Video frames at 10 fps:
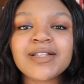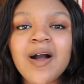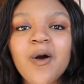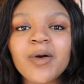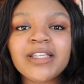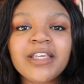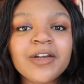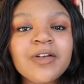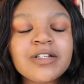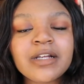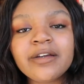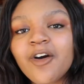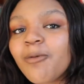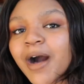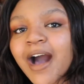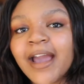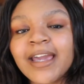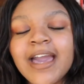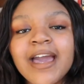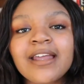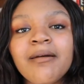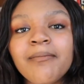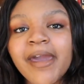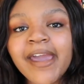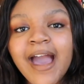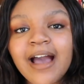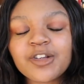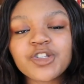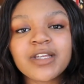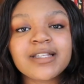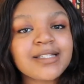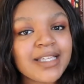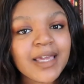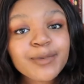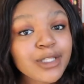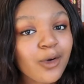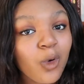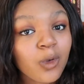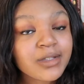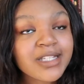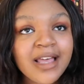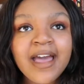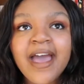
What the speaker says: so years go by, and May actually escapes the cult,